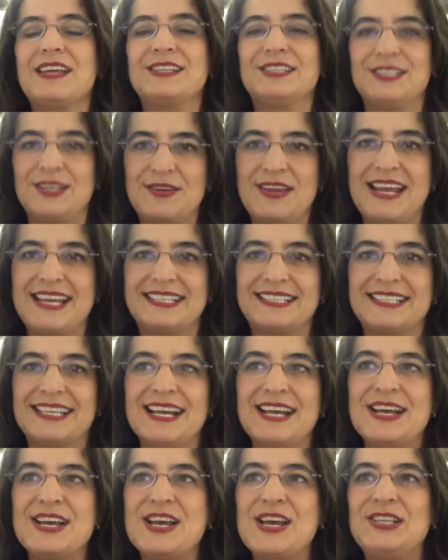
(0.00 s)
So yes,
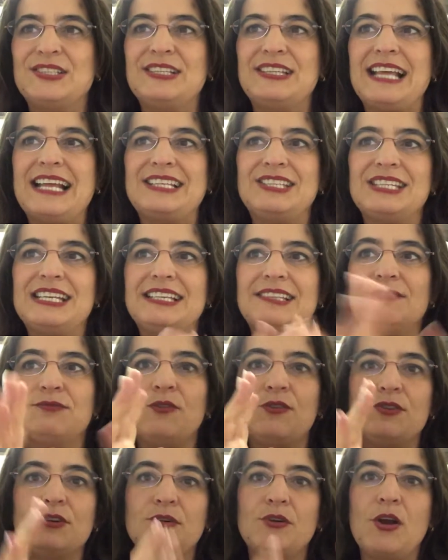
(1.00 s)
so that's it
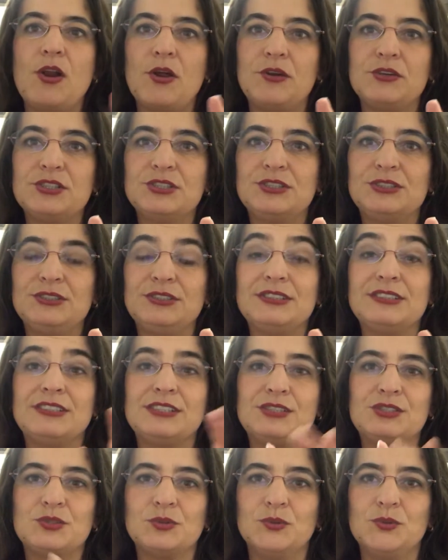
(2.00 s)
for neurological
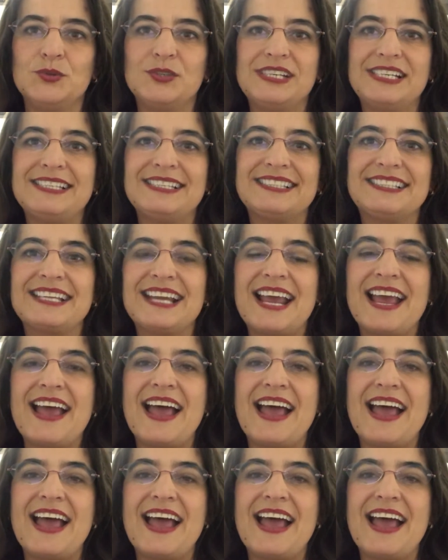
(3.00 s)
disorders.